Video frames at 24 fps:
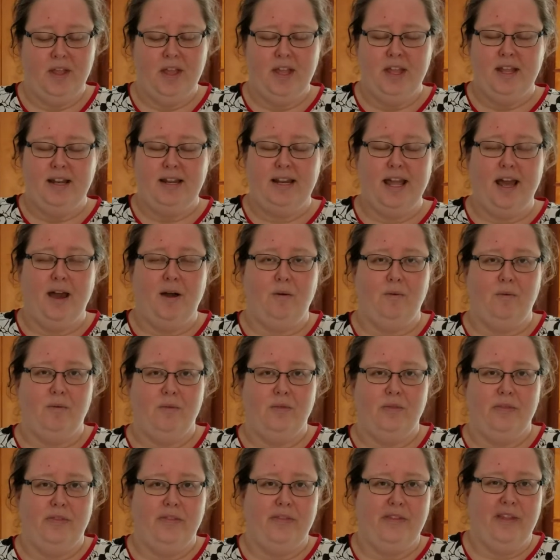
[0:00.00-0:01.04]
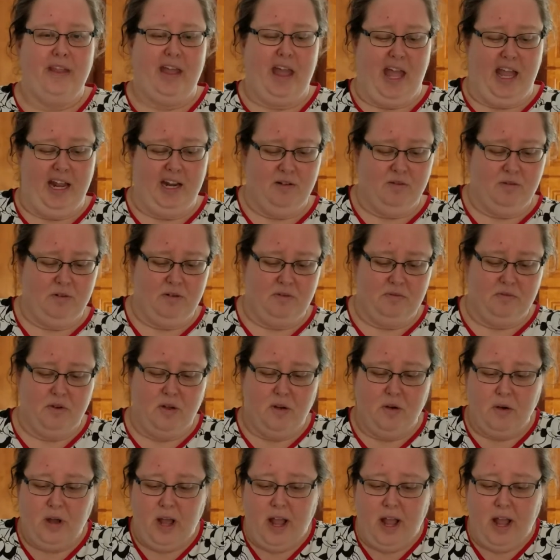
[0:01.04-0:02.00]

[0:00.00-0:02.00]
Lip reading: Now, I don't know,